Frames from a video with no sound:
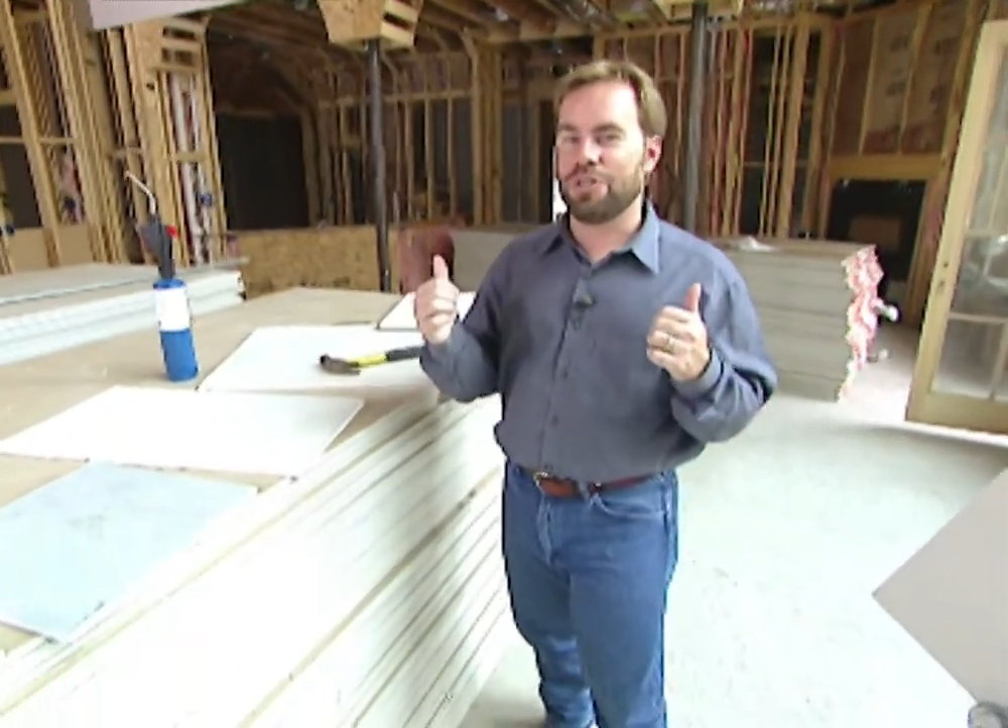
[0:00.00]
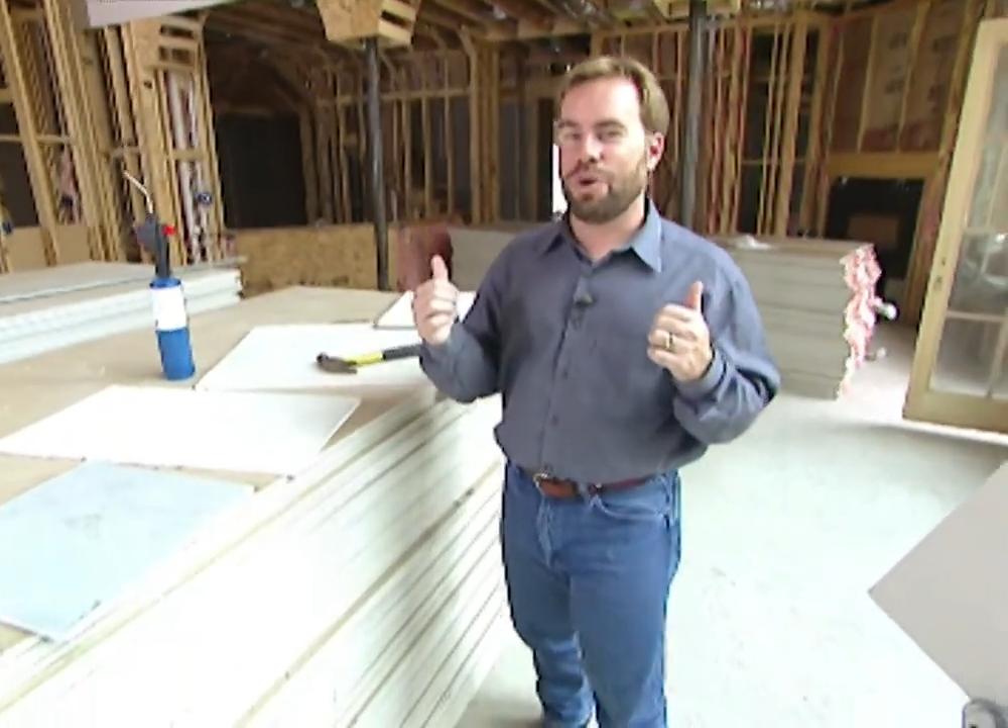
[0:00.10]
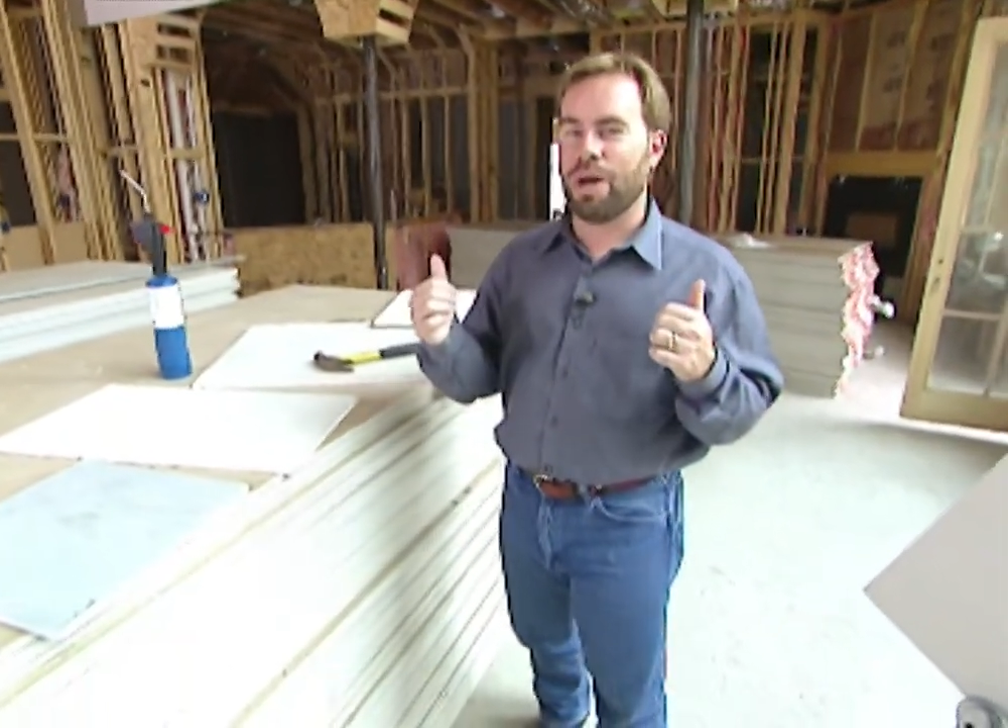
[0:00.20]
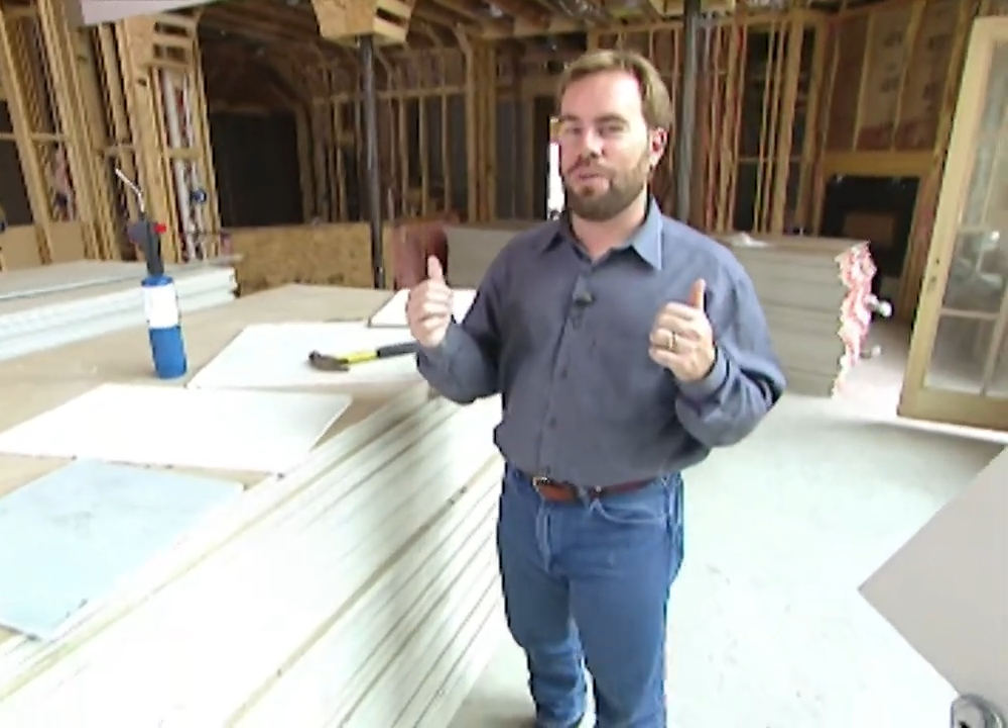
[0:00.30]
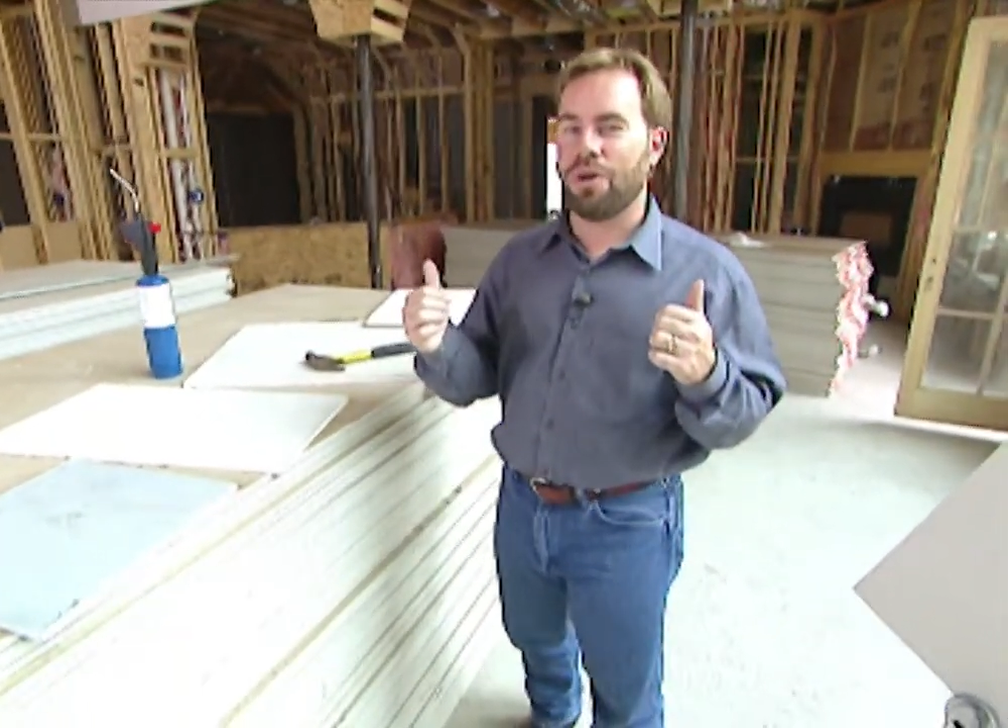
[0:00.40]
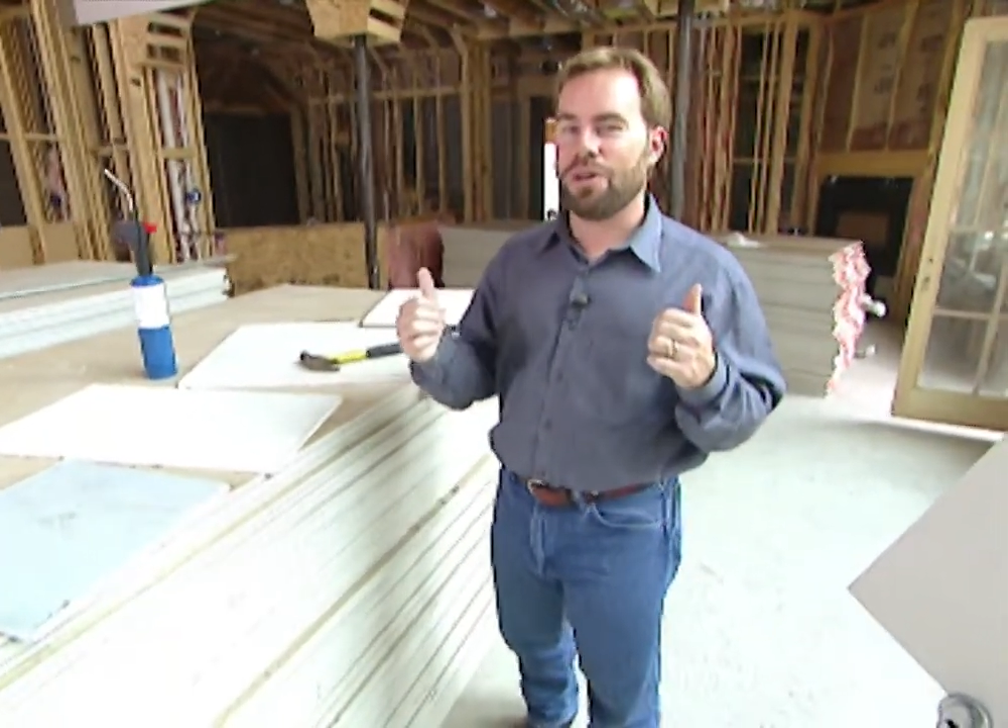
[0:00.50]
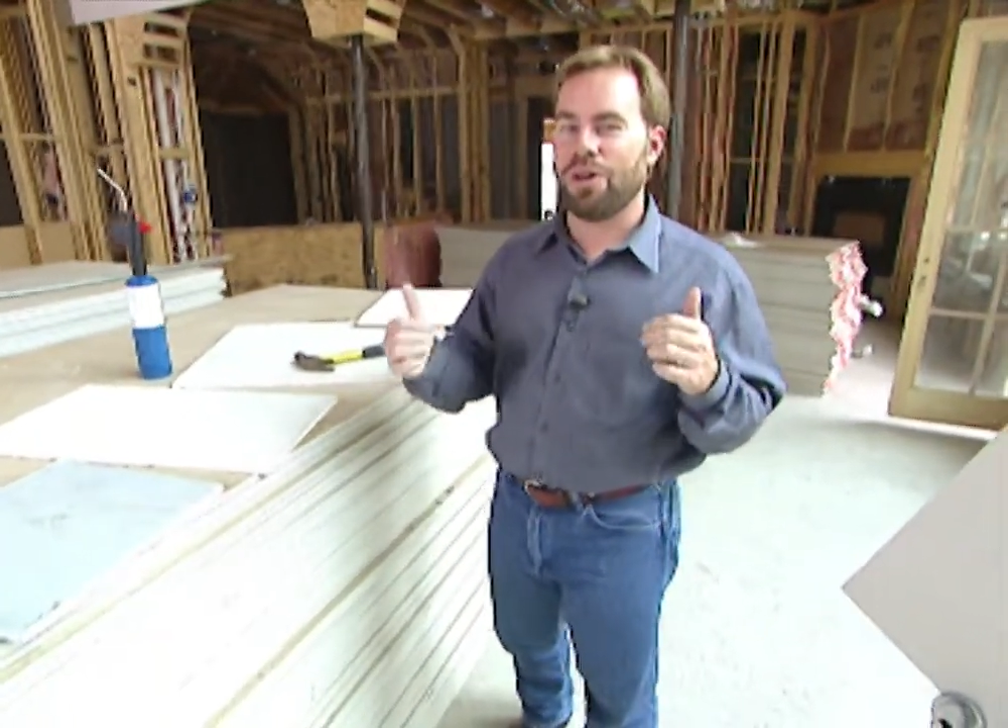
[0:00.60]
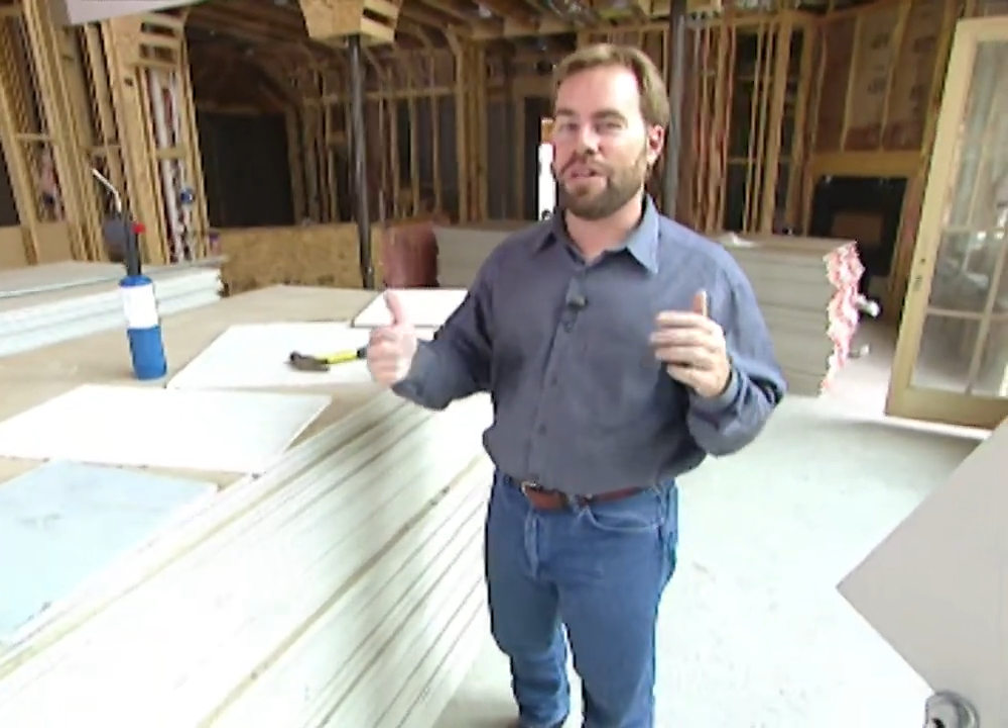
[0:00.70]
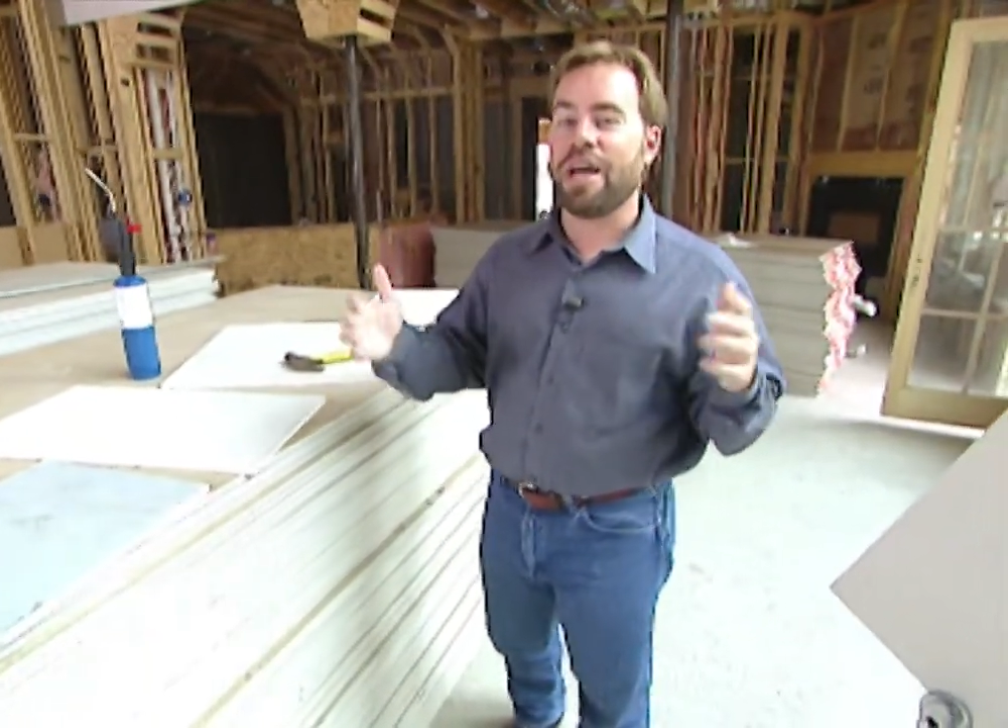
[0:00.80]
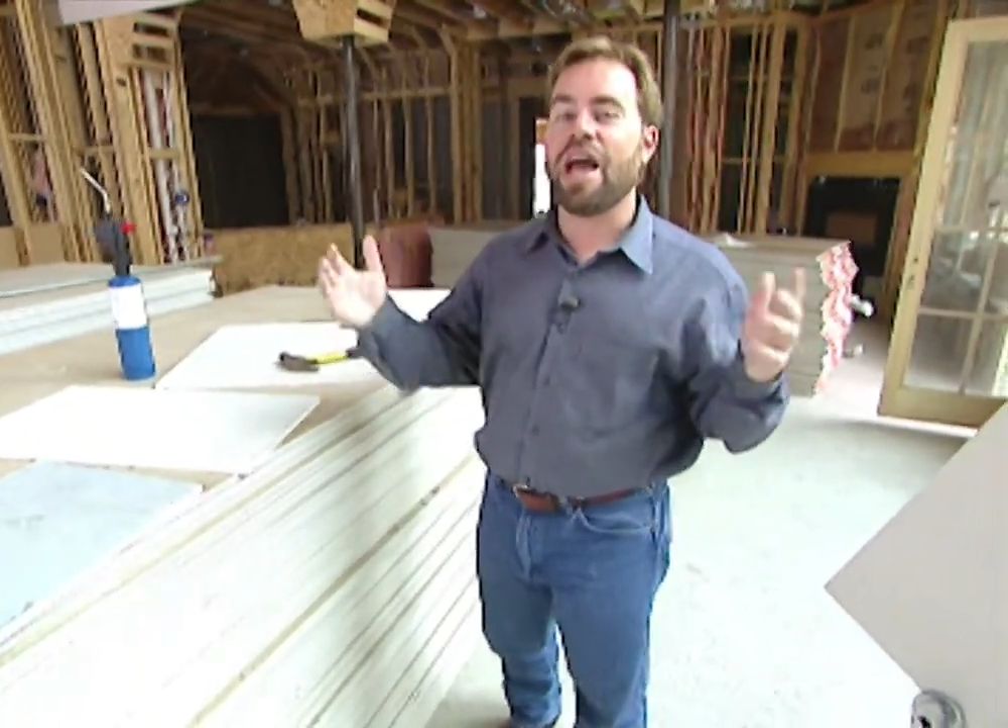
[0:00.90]
drywall
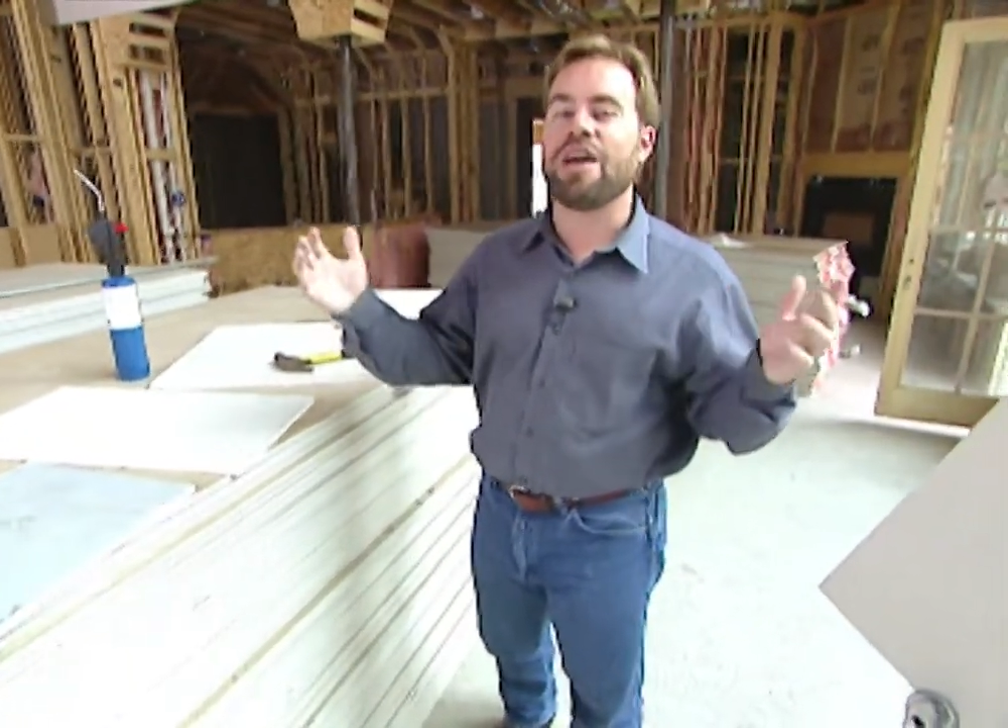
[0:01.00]
on,